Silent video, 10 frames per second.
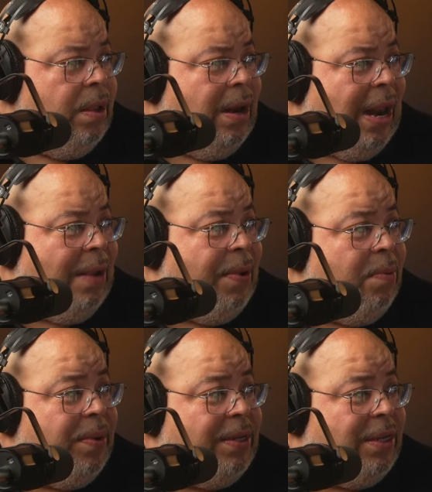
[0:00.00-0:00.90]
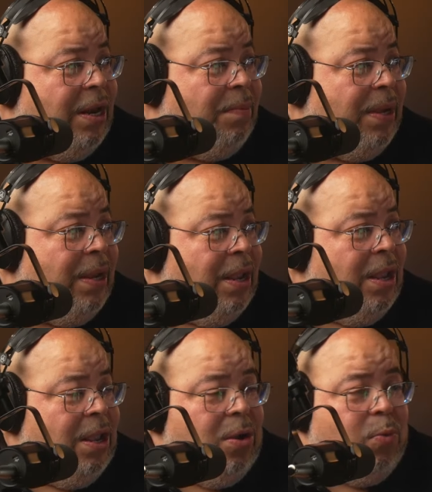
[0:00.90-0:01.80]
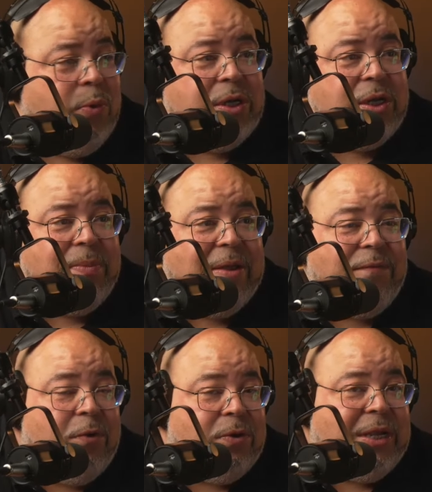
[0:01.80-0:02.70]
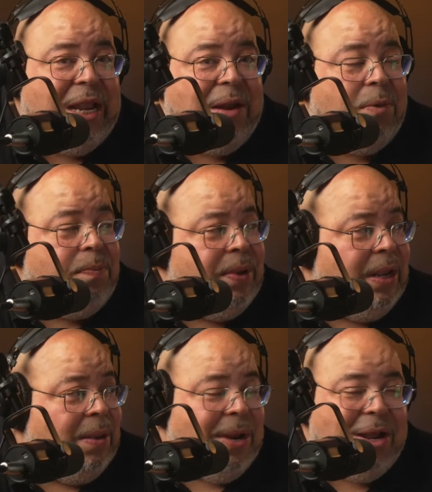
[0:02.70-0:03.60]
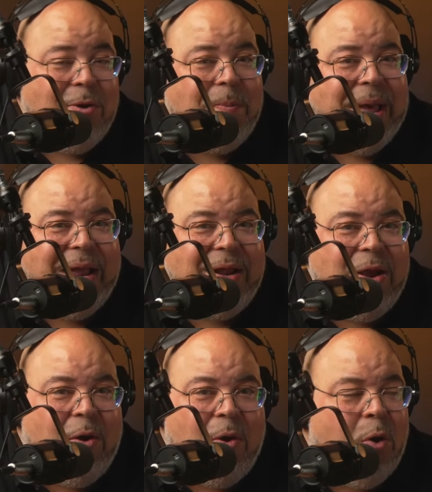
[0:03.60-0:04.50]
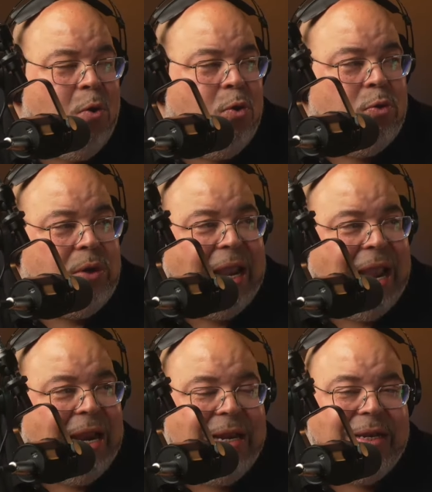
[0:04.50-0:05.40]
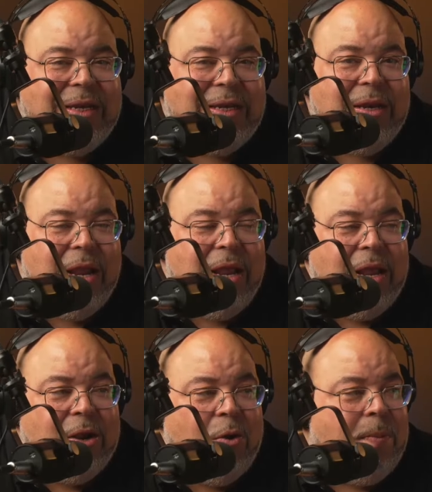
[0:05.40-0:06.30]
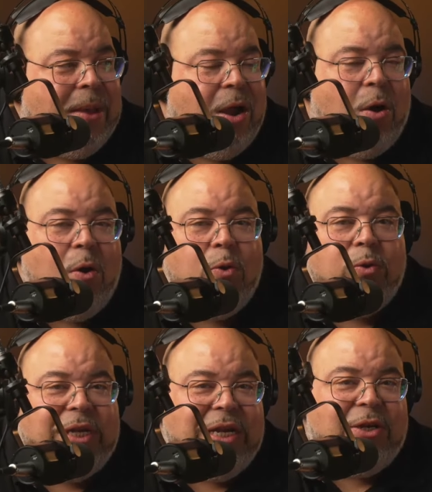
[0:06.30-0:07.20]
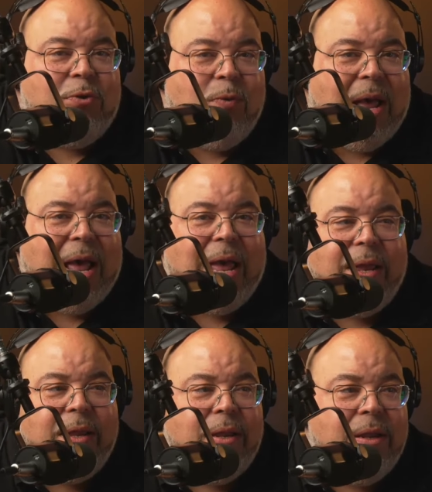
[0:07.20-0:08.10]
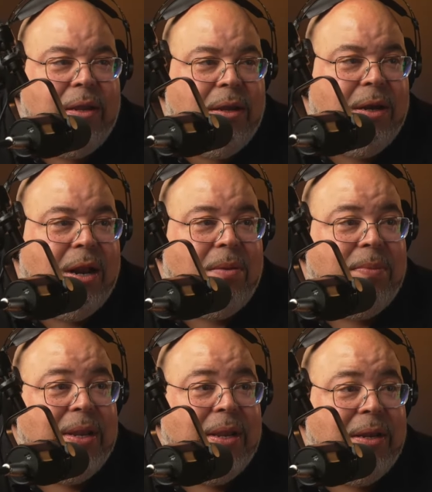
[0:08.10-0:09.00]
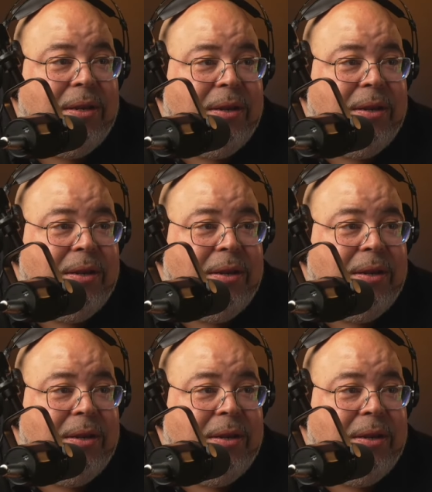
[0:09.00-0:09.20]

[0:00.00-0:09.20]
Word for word: Like people be telling me, what should my first camera be? I'm like, go buy an old Canon Go buy an old T2I. You know what I mean?